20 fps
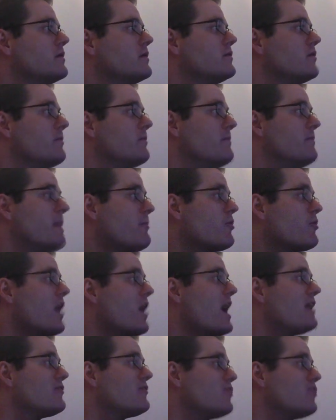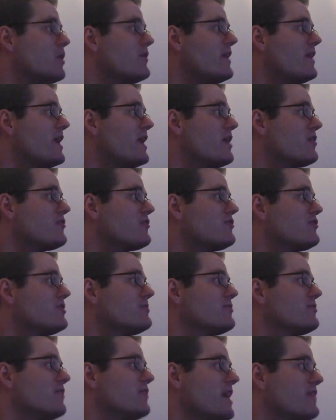To memorize where the
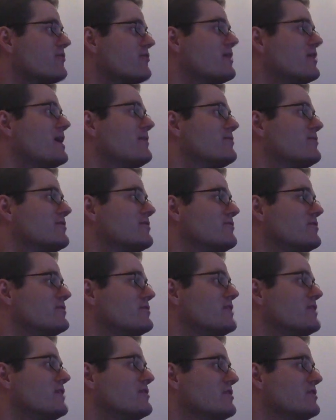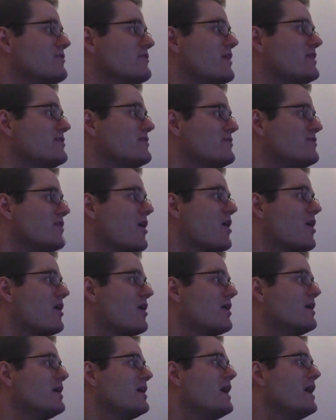airships, life rafts, and flotation devices
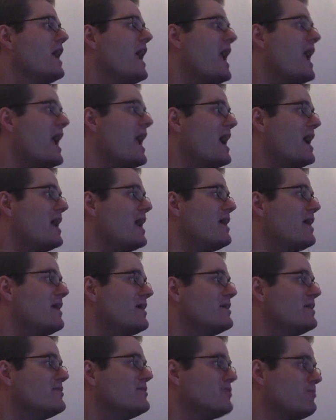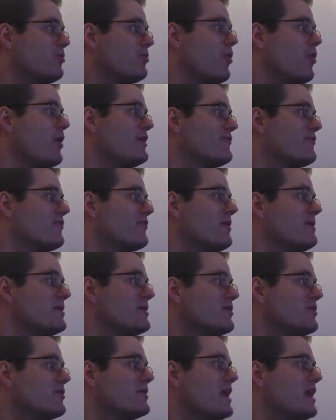are deployed from
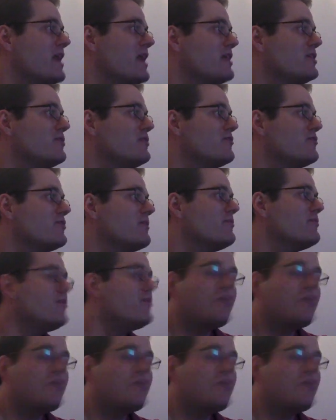and learn how to use them. The